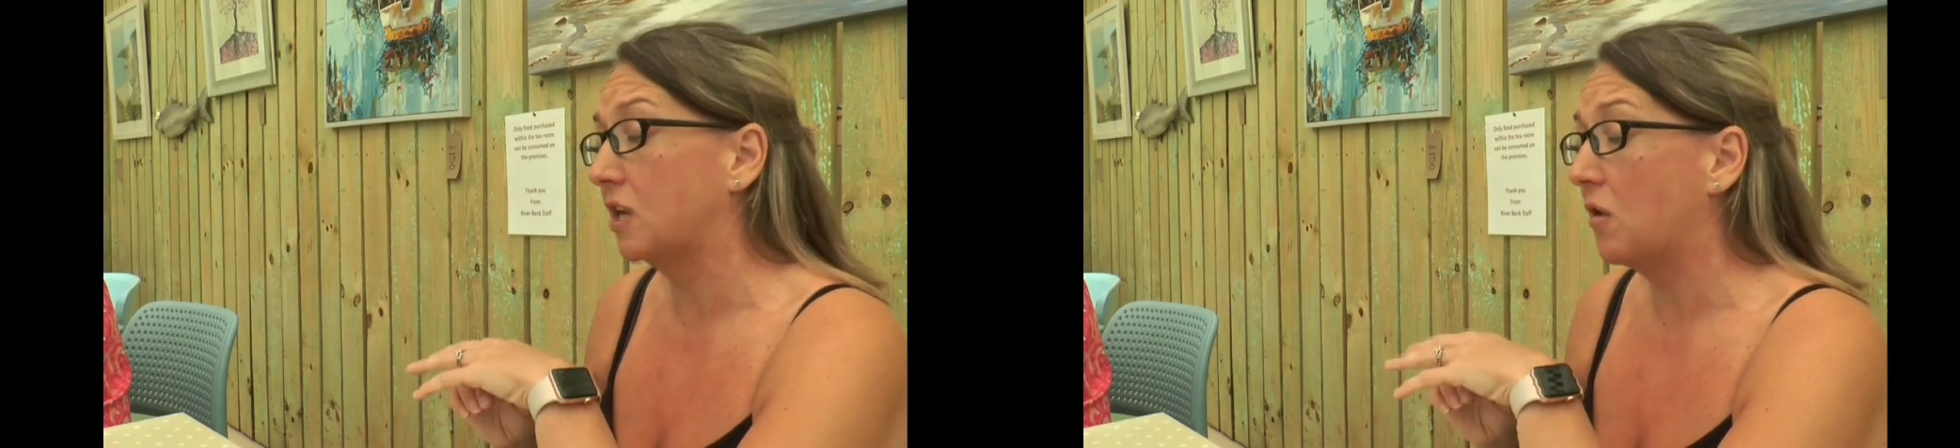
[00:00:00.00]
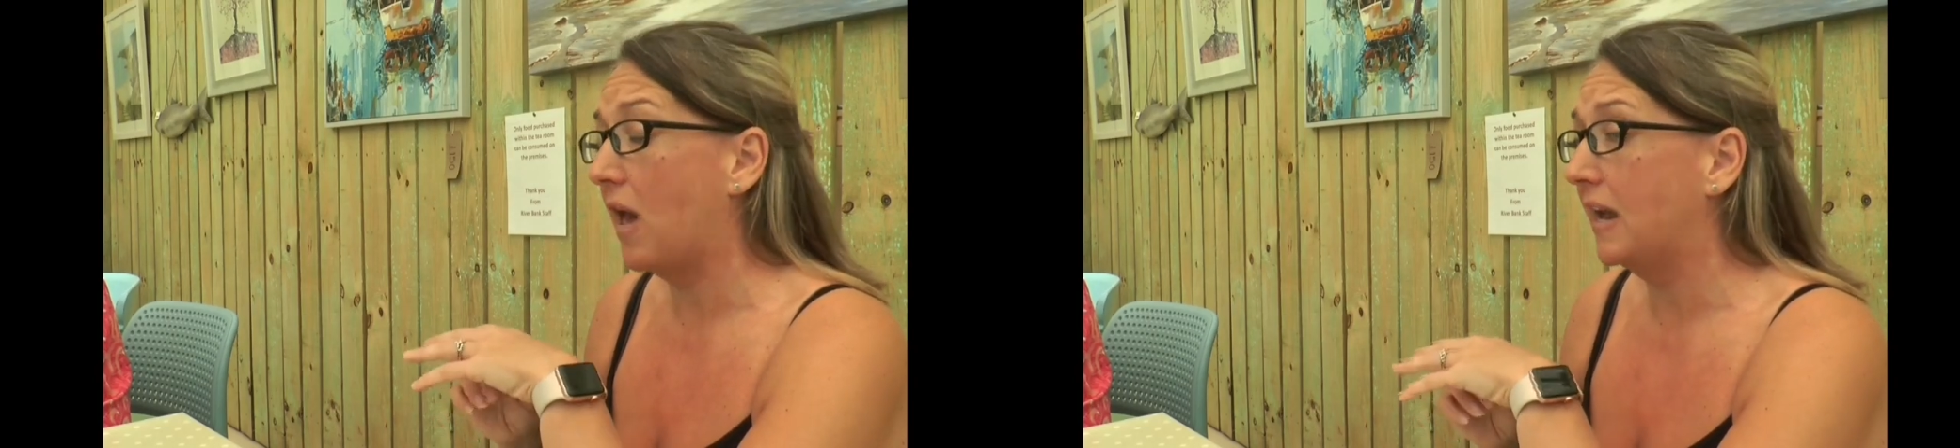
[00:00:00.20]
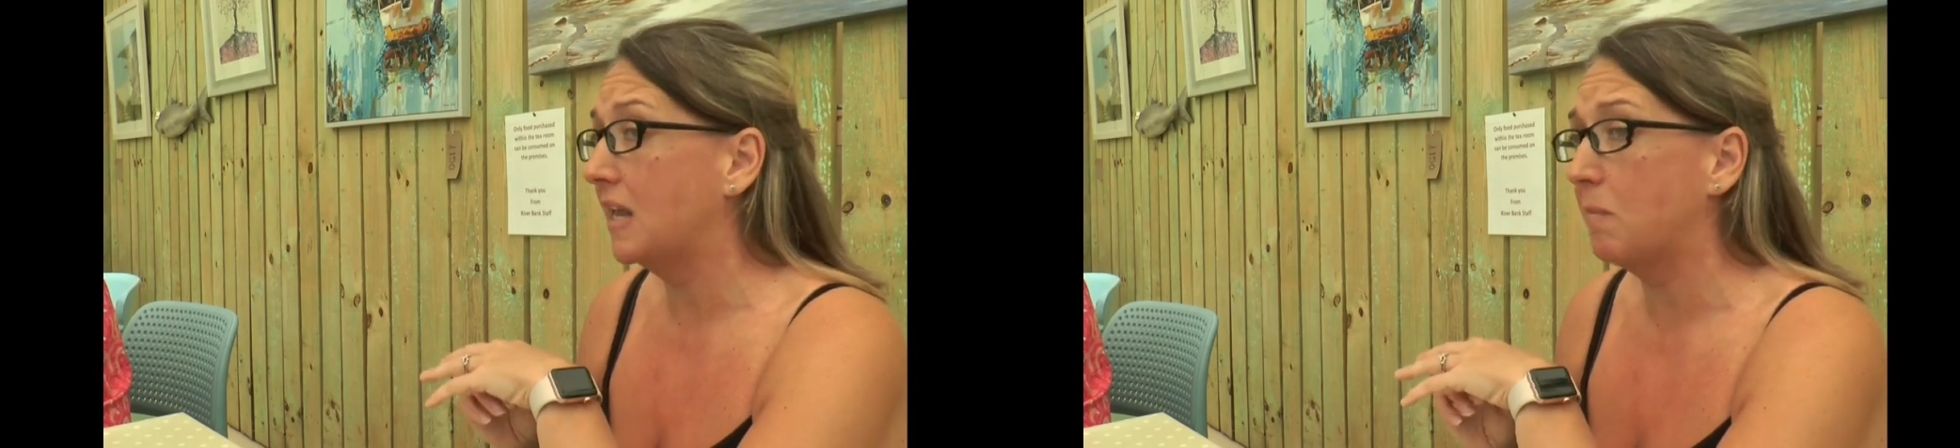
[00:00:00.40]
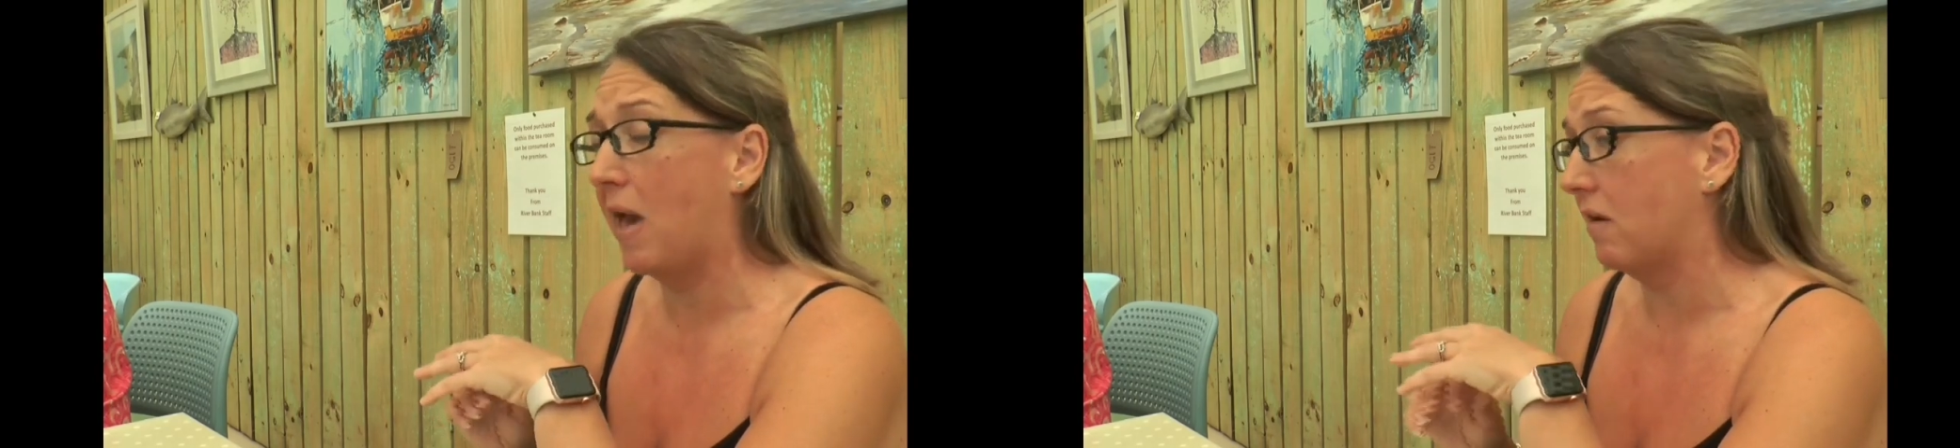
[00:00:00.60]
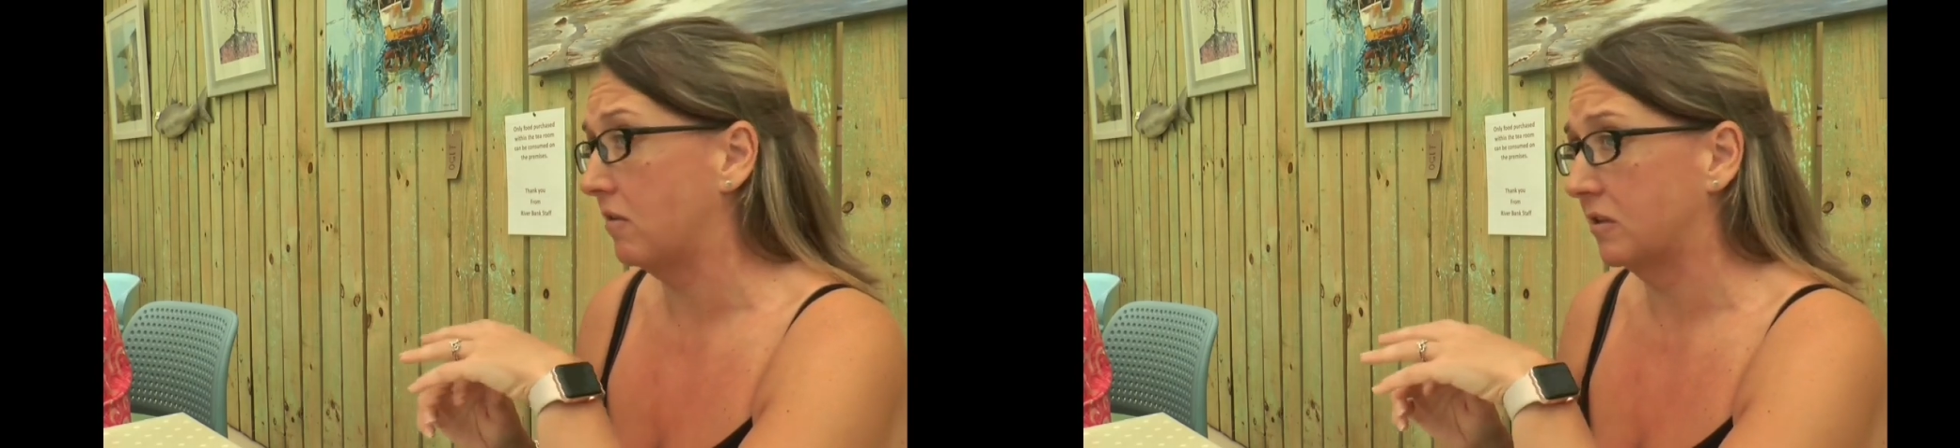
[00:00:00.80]
So any
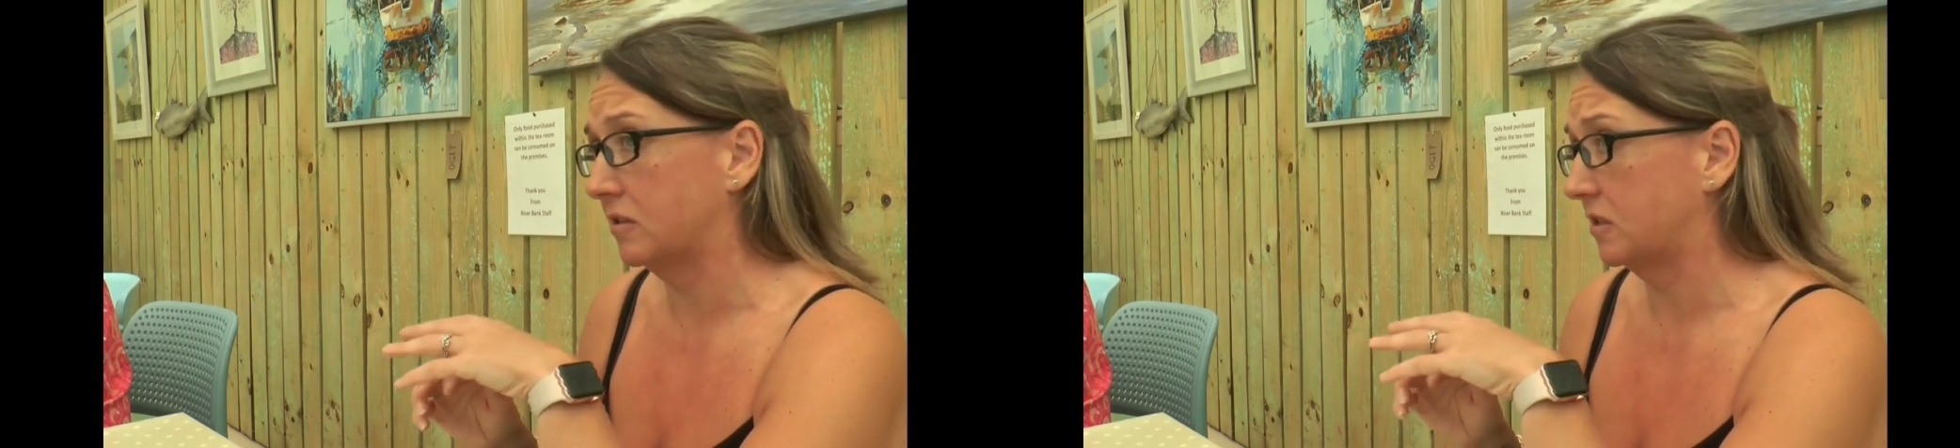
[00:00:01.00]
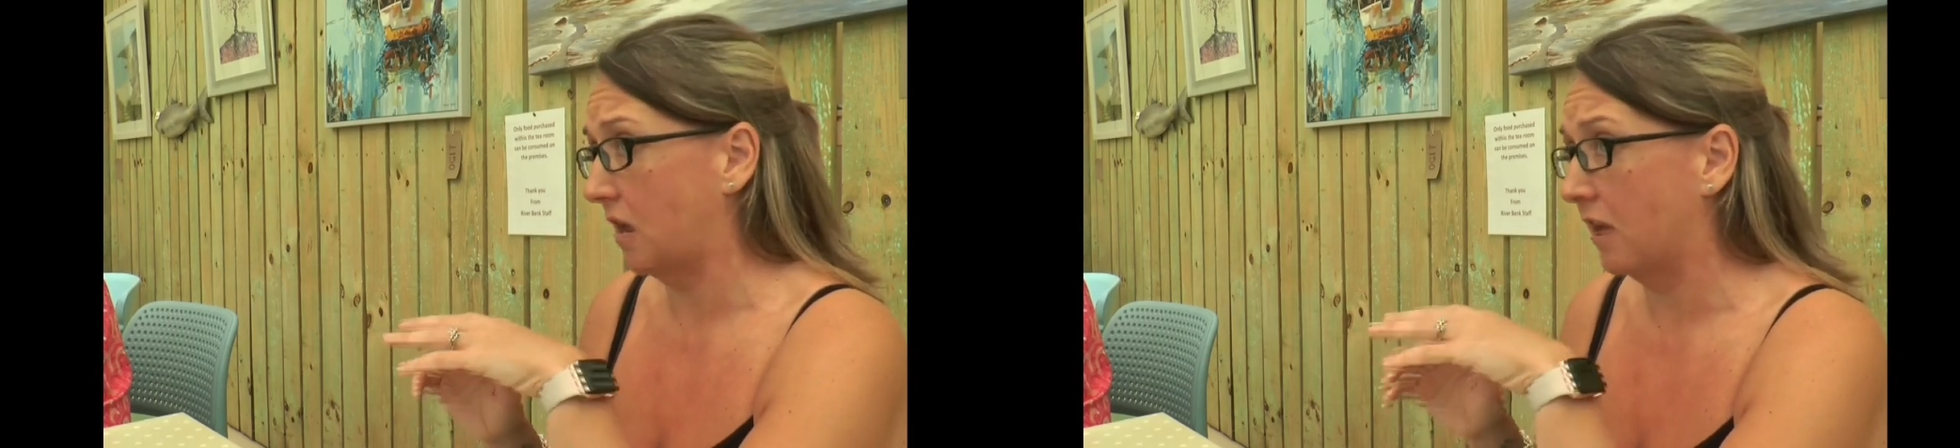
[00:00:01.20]
parents,